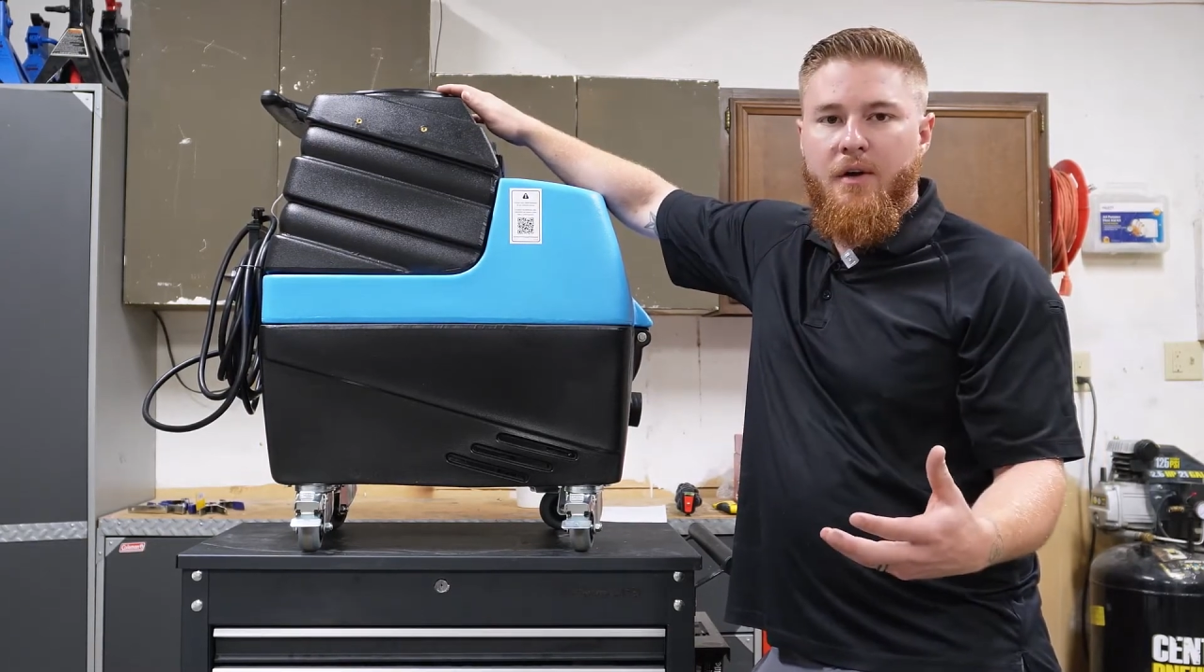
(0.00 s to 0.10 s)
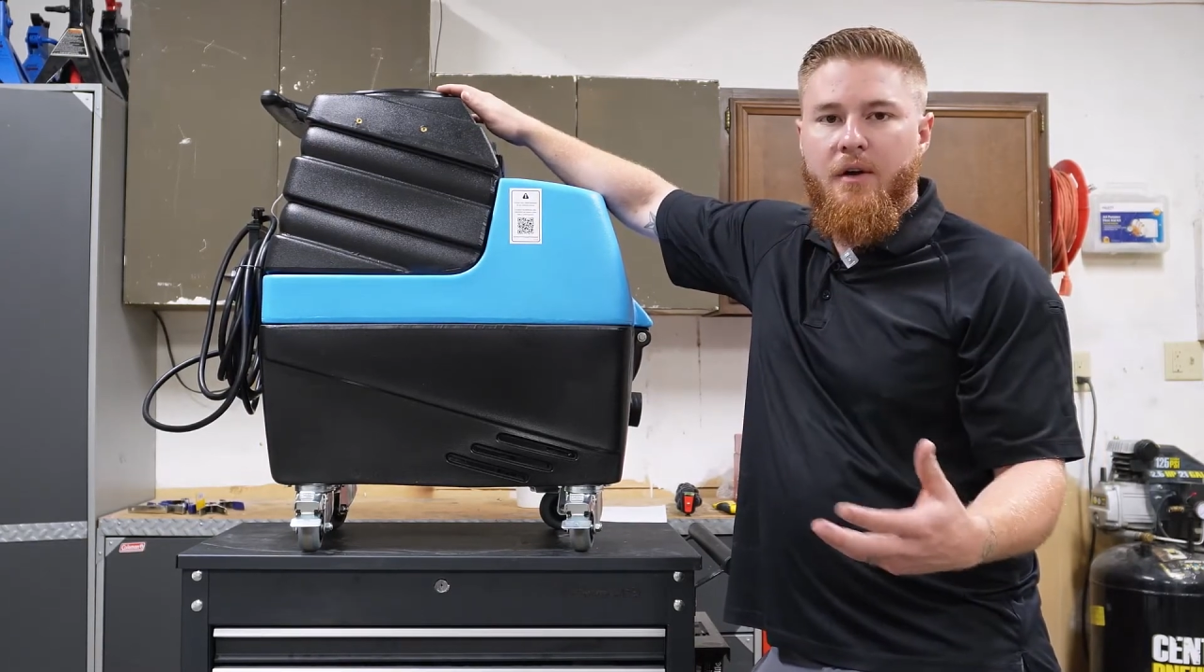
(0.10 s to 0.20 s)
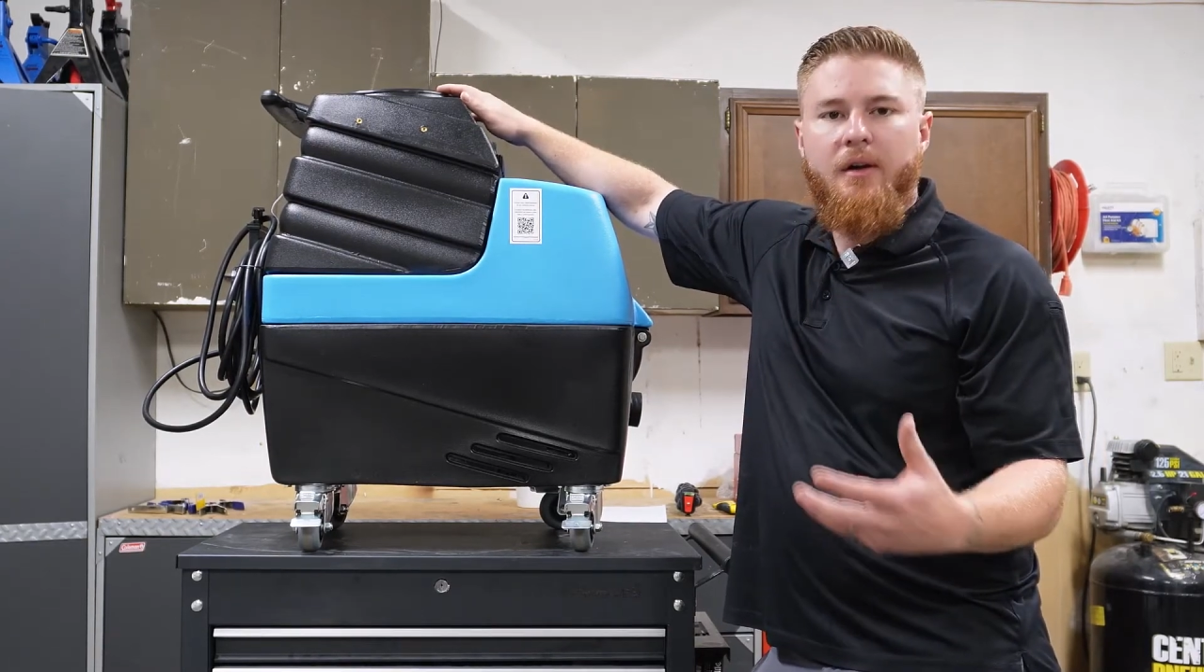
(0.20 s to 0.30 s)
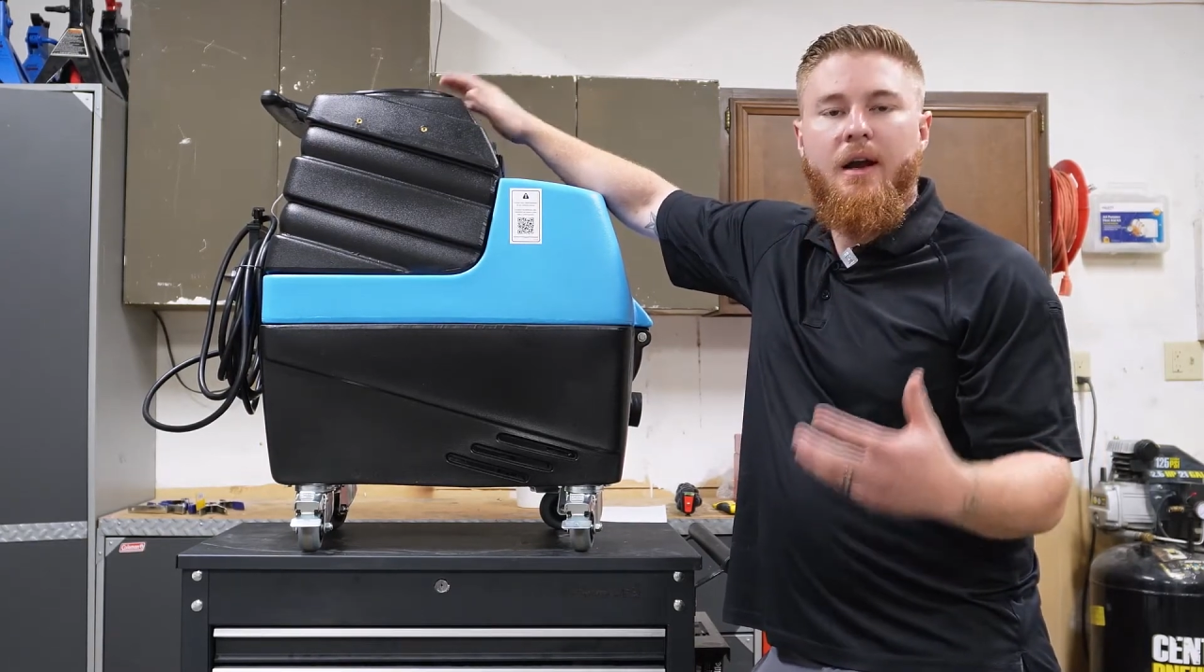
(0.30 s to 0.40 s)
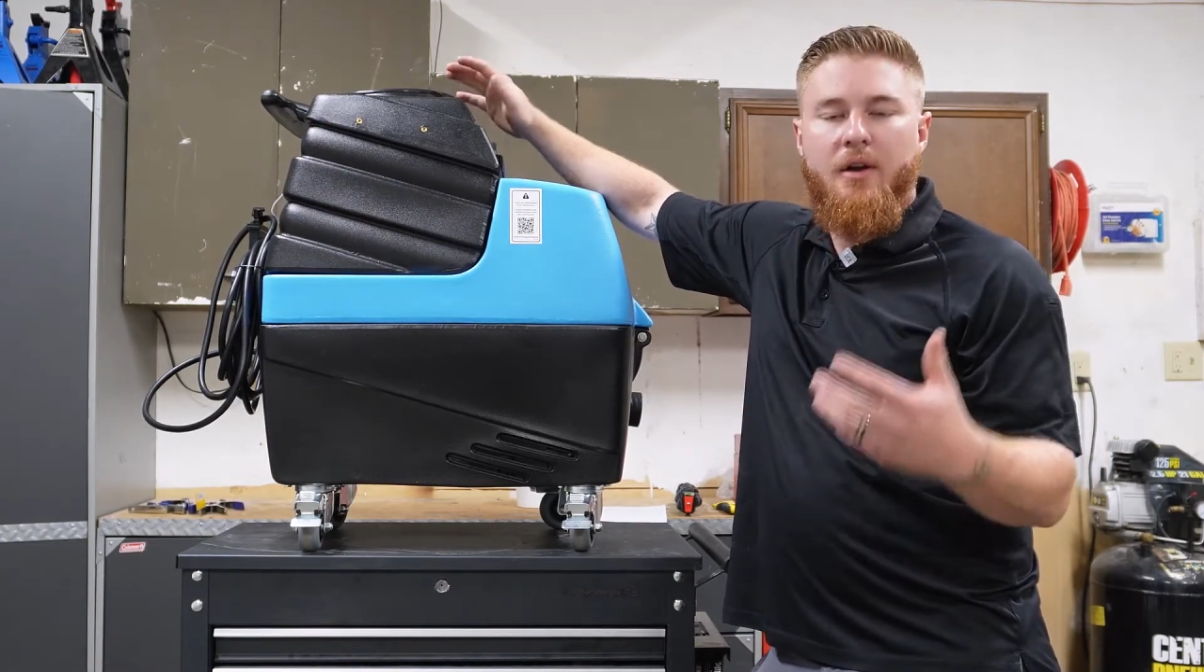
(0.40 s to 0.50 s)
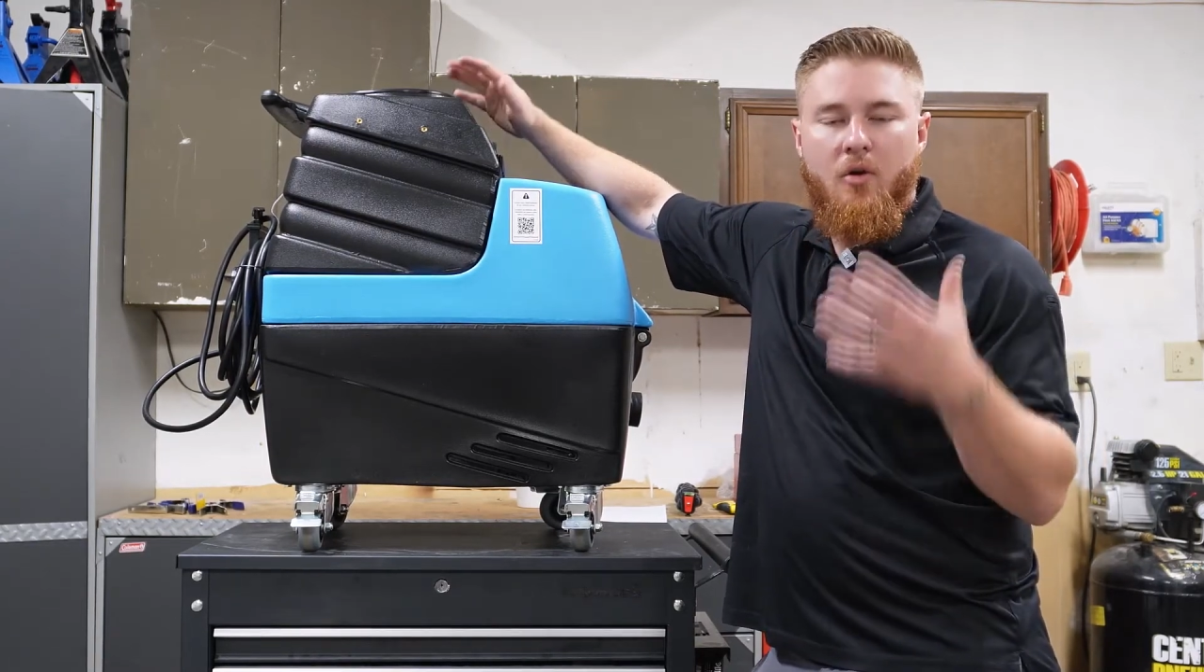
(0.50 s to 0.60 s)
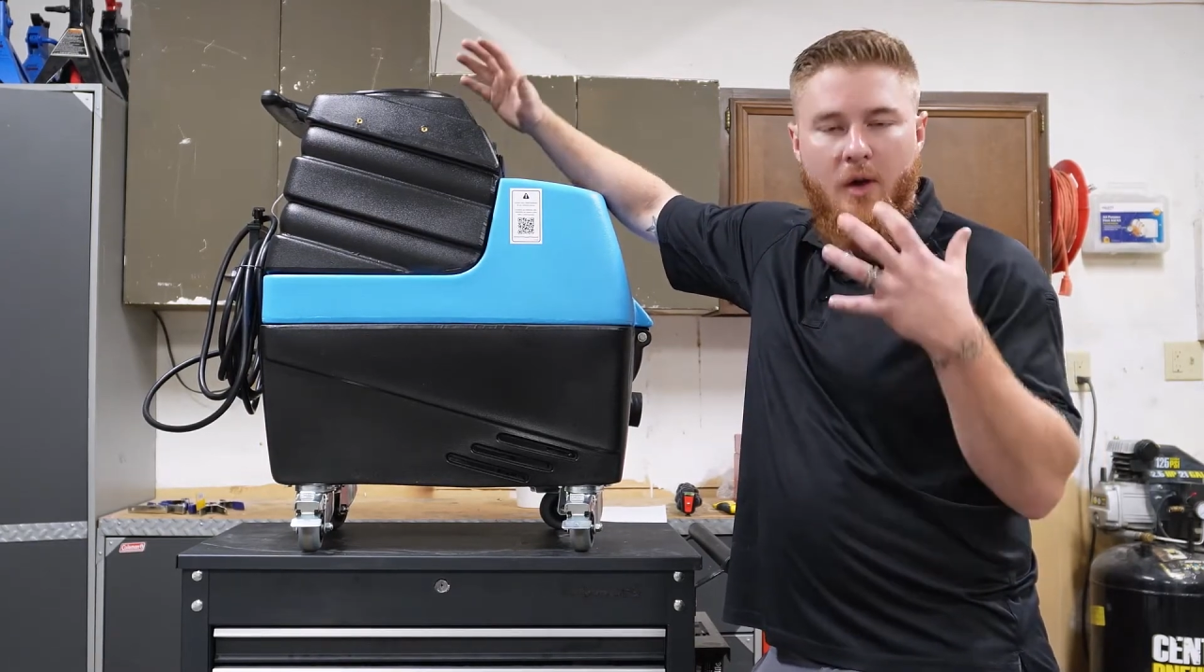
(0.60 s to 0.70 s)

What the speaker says: there are kind of